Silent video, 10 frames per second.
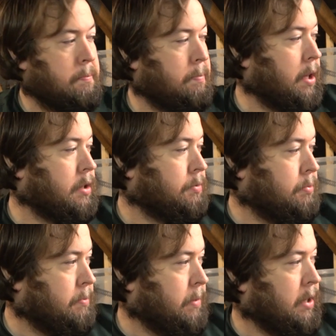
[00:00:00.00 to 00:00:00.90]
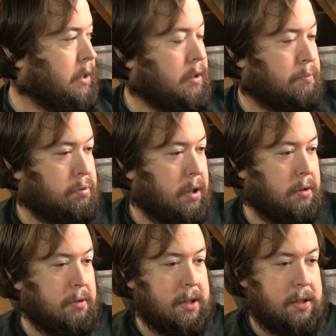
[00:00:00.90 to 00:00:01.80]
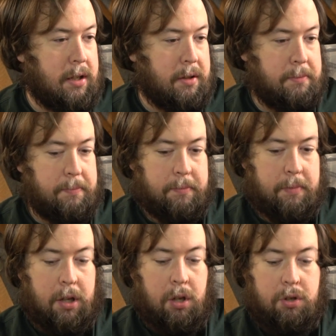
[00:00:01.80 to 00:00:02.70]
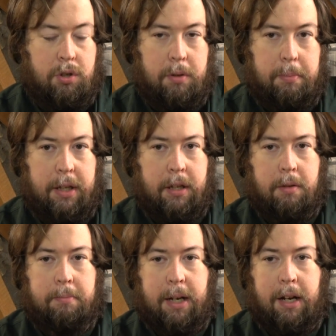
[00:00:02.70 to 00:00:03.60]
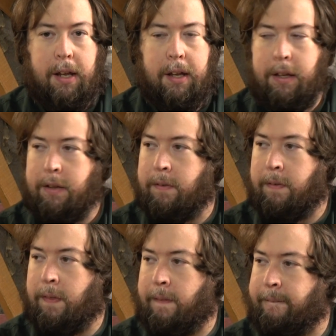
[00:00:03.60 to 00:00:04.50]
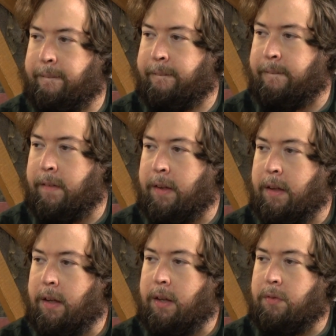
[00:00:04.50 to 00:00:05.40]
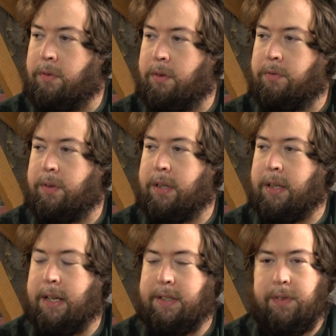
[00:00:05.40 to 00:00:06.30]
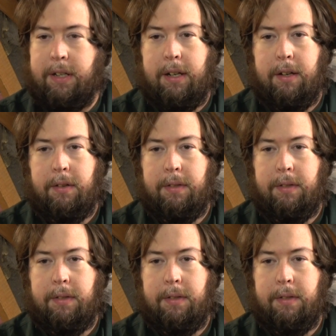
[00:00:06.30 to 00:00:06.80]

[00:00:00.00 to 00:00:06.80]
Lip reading: but we're making good progress. So join me on Monday for the next video.